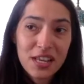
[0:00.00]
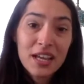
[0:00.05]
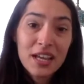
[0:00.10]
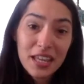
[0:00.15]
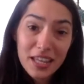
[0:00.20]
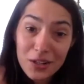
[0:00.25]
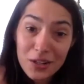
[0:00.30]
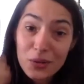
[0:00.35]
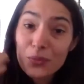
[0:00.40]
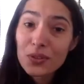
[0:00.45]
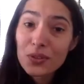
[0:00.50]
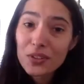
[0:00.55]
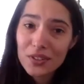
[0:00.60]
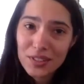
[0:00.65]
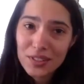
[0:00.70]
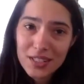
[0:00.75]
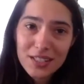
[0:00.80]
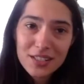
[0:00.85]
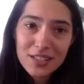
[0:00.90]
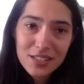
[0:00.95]
it will
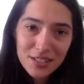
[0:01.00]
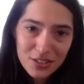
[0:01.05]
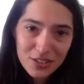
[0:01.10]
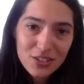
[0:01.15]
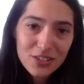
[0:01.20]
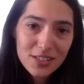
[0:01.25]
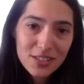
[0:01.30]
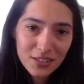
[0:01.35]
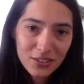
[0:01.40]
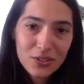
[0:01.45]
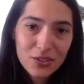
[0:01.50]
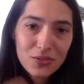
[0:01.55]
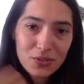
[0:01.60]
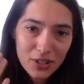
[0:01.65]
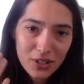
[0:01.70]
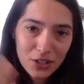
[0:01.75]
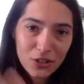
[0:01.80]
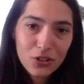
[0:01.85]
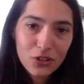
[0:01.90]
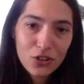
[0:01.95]
need to deliver
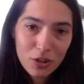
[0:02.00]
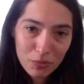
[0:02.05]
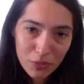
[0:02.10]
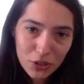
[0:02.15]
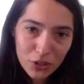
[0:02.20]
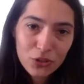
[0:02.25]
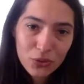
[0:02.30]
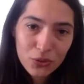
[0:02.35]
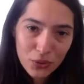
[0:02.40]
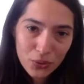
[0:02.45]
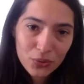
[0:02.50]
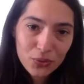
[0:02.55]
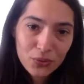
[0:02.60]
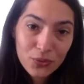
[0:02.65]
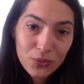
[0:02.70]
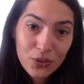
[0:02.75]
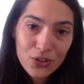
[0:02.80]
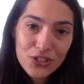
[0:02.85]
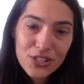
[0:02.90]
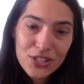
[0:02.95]
economic growth
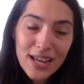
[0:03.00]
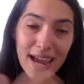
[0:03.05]
first,